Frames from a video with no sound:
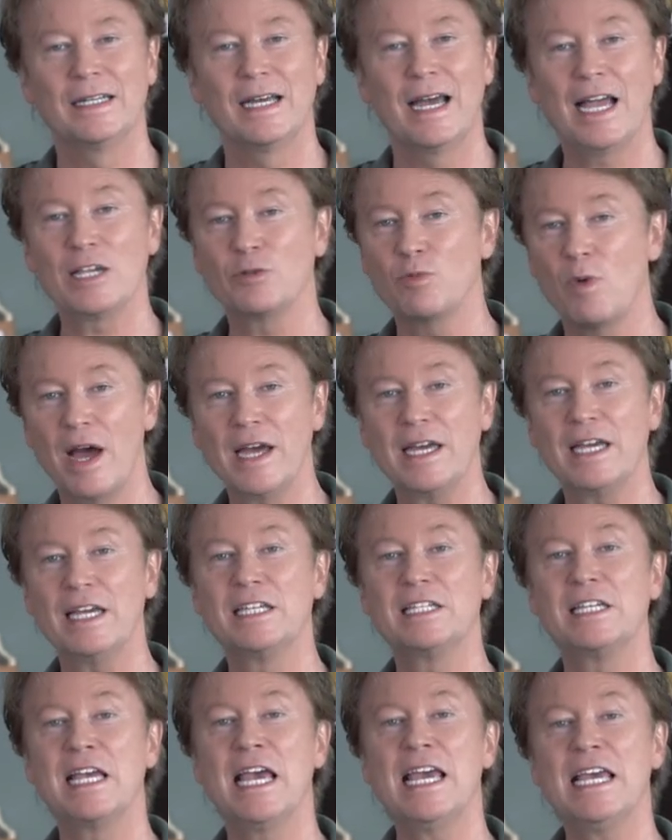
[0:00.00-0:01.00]
That's why
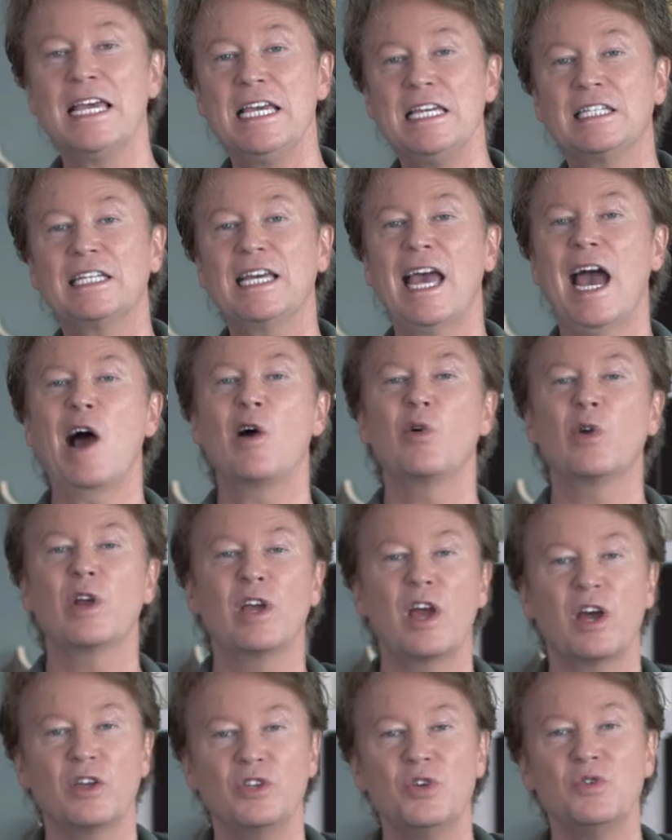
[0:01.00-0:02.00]
he's
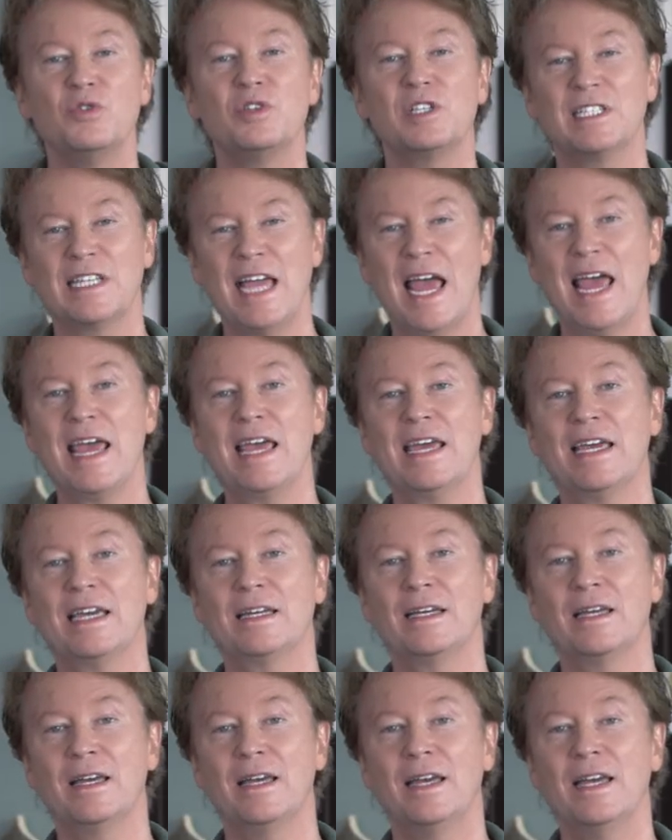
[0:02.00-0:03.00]
counting on you
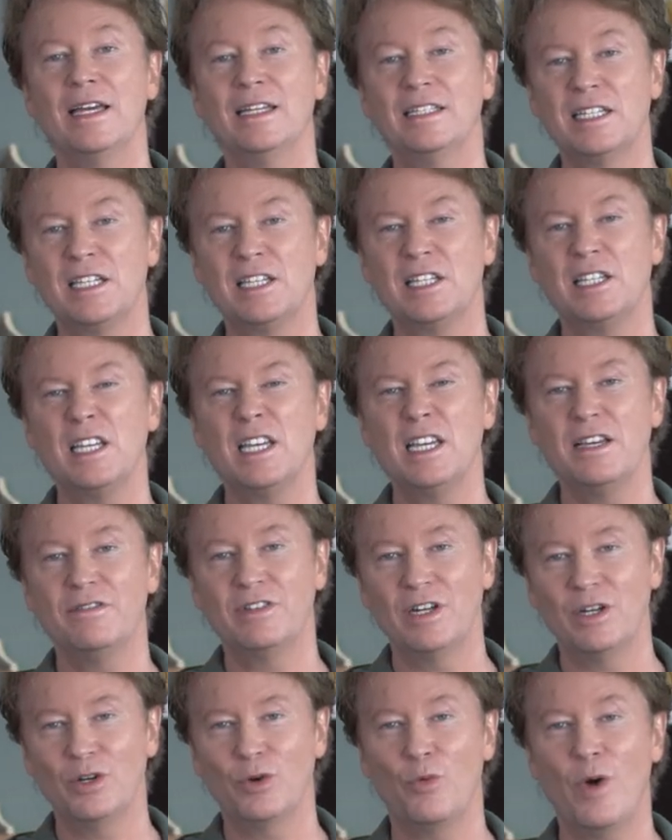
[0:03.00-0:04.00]
staying
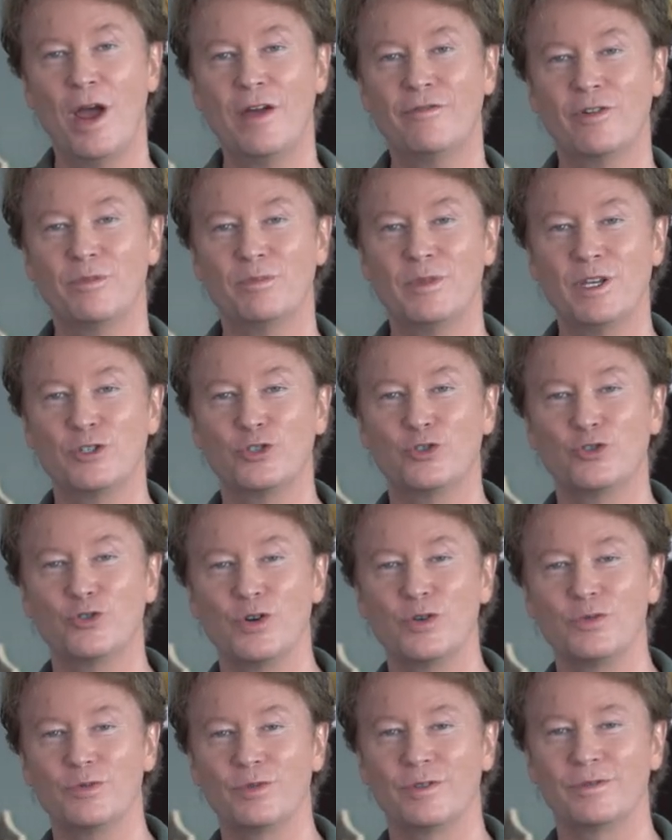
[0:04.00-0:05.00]
deceived and away from this
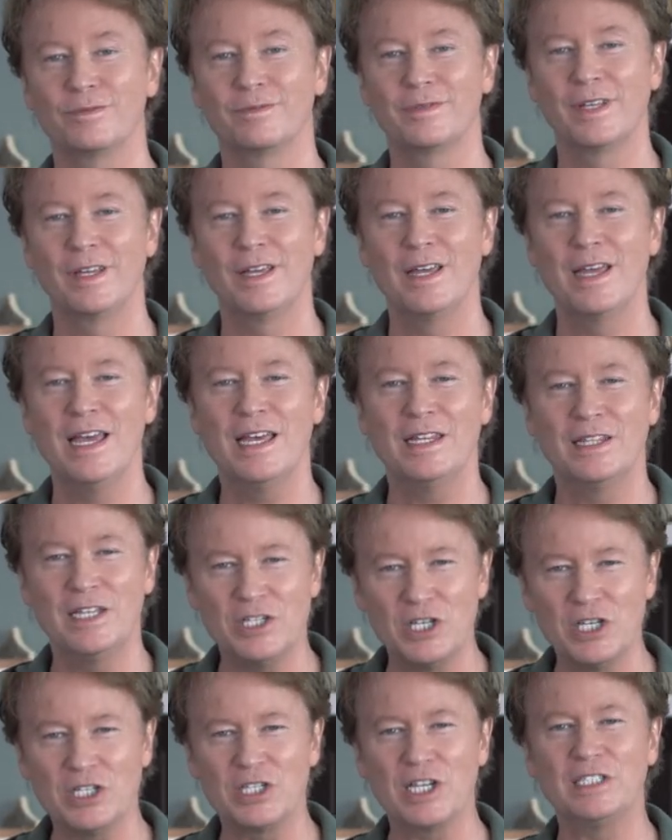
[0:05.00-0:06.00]
truth.
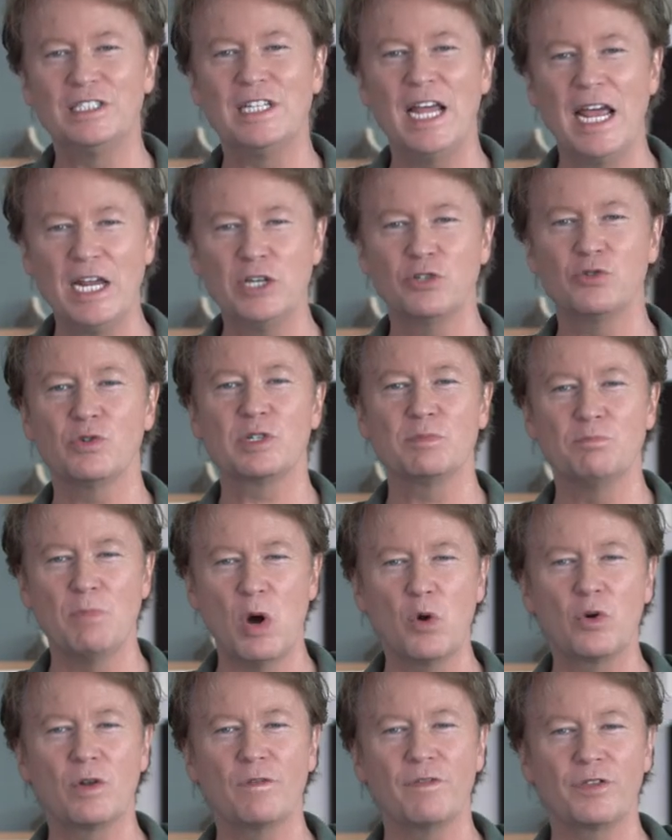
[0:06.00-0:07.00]
This is a dangerous
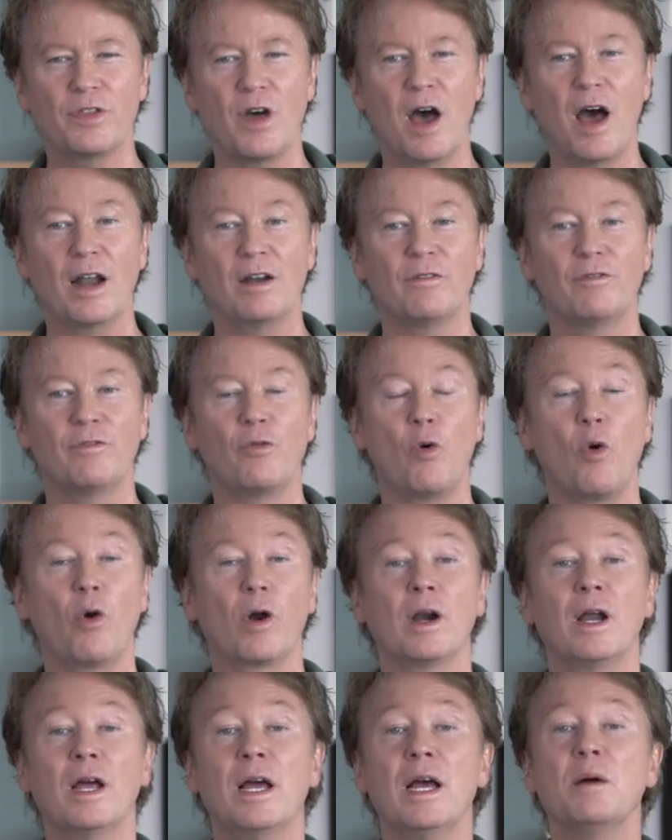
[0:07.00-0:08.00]
mode of thought
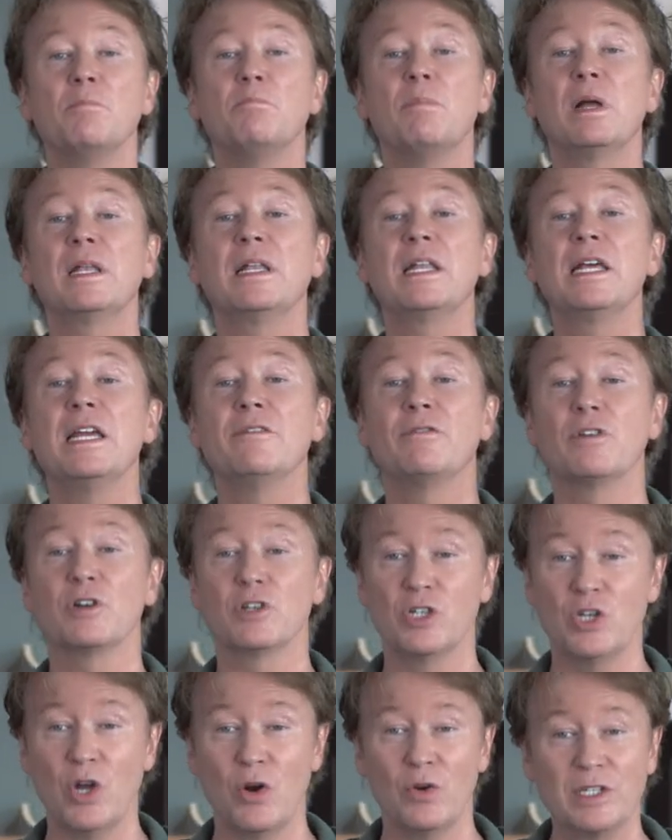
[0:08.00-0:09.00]
for
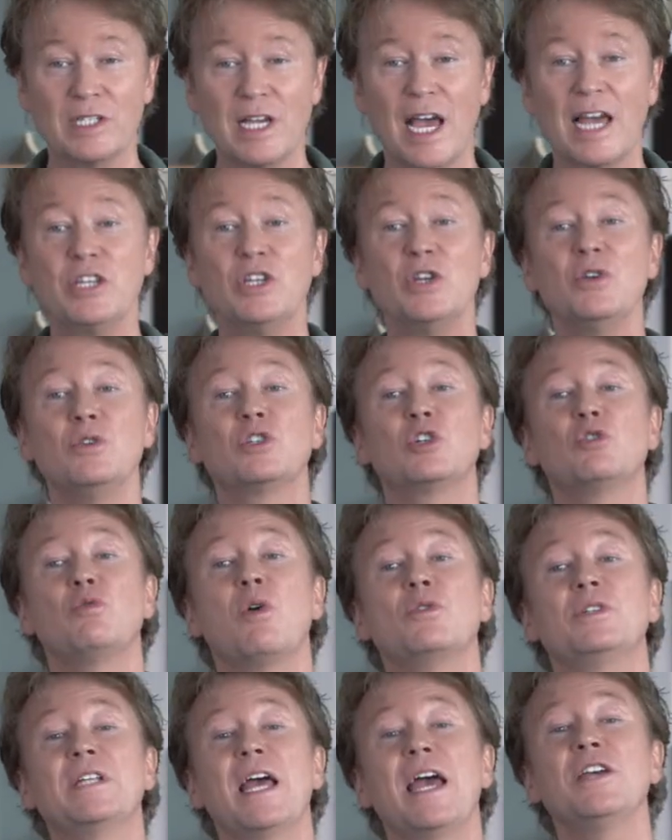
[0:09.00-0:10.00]
believers. Notice I use
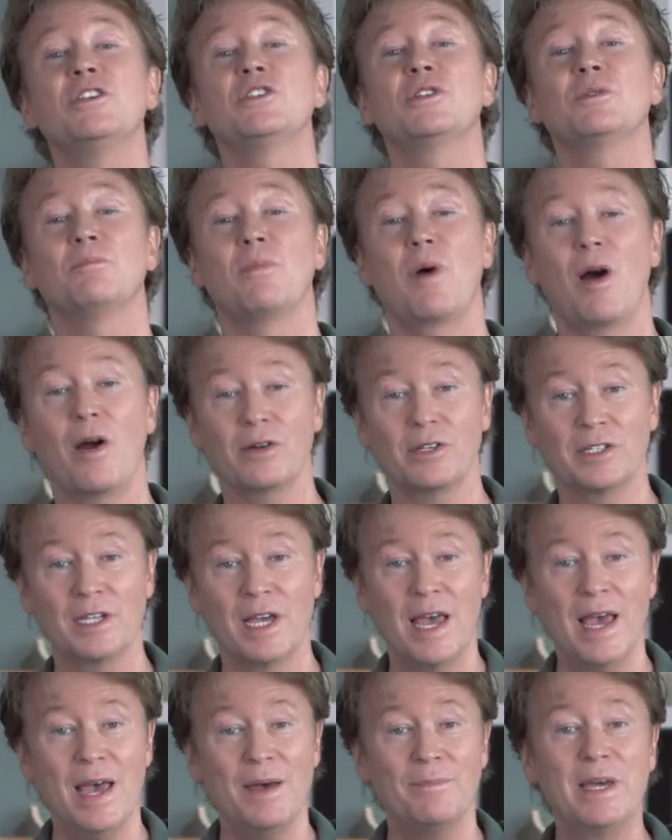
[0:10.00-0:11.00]
quotation marks
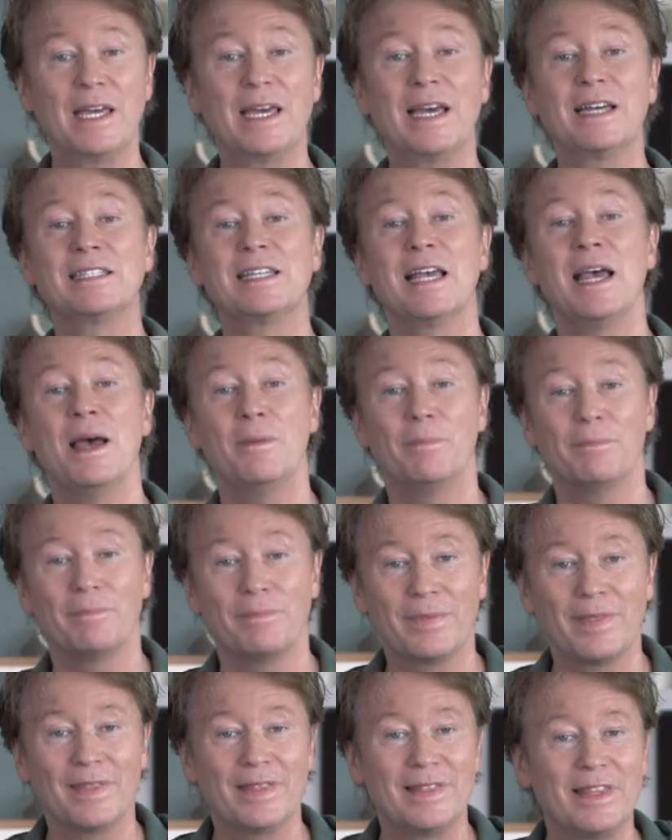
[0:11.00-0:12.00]
because
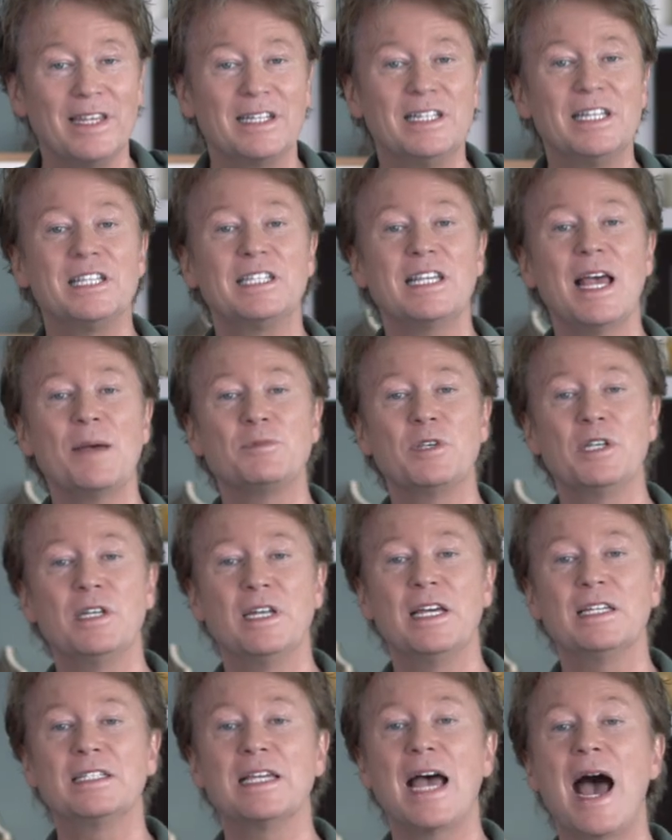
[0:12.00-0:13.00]
the deception
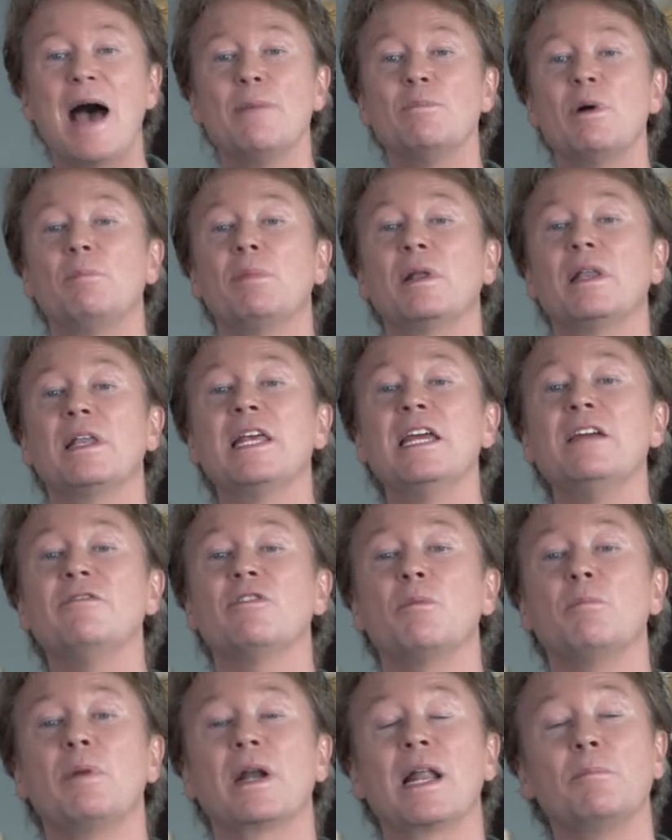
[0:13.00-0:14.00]
is I'm a
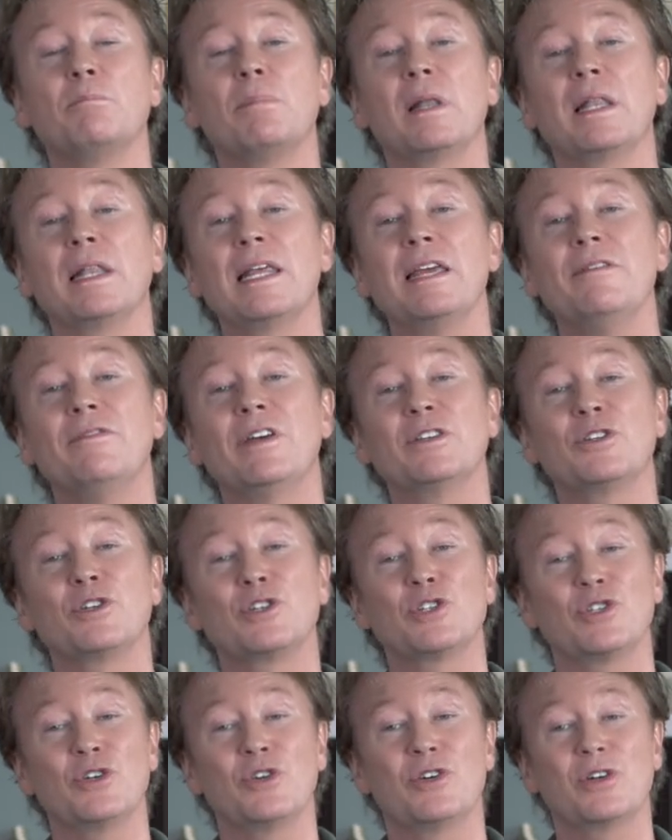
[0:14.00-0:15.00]
believer, but I'm believing the
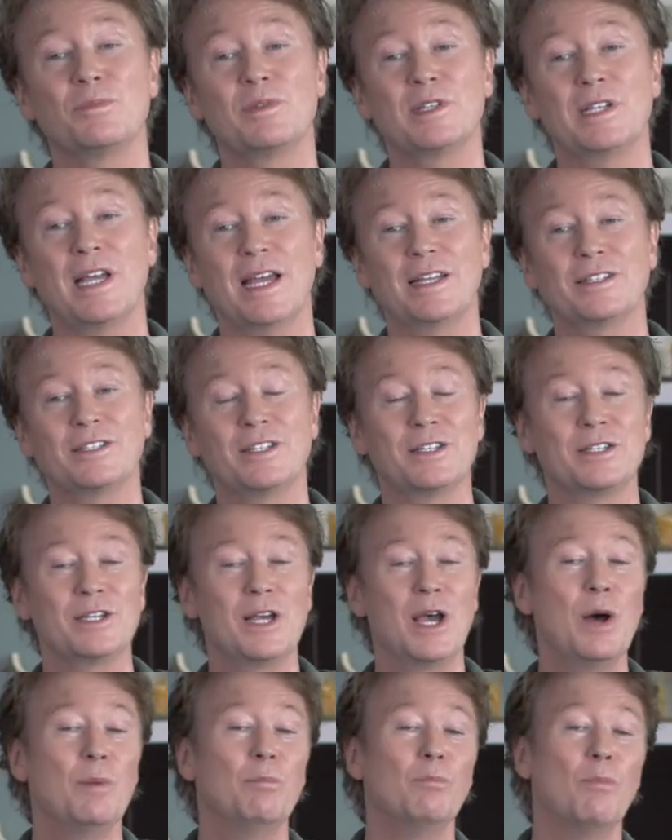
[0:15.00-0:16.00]

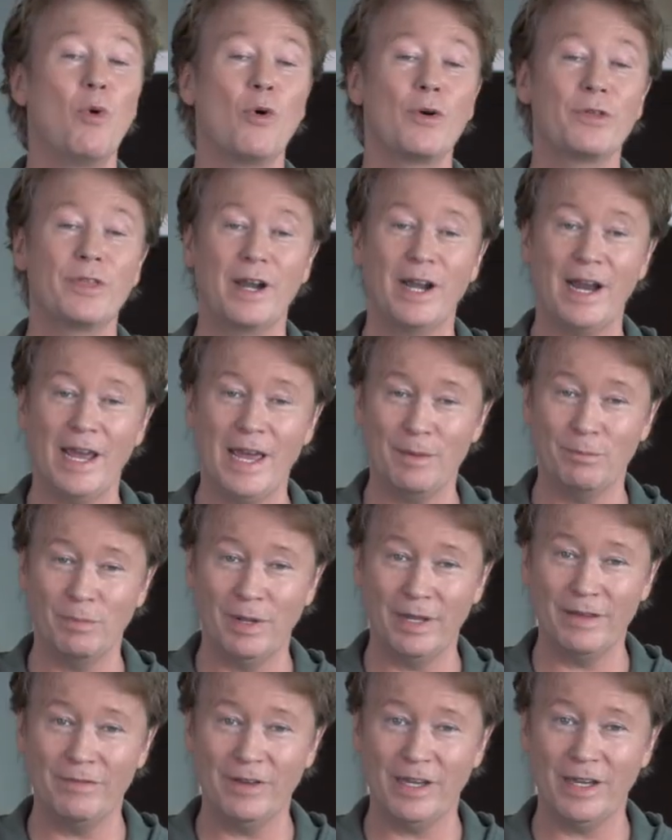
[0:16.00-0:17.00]
circumstances more than I am
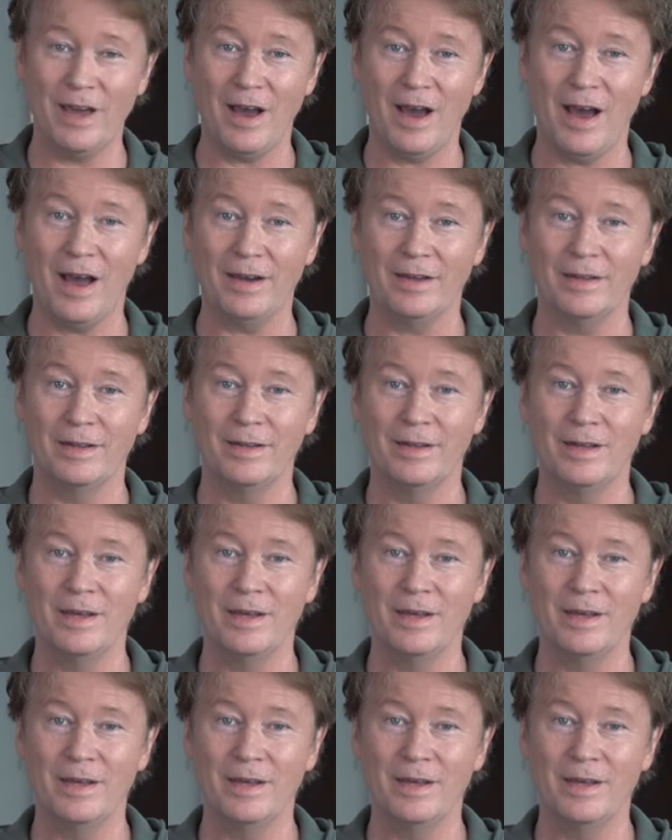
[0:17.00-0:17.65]
believing God.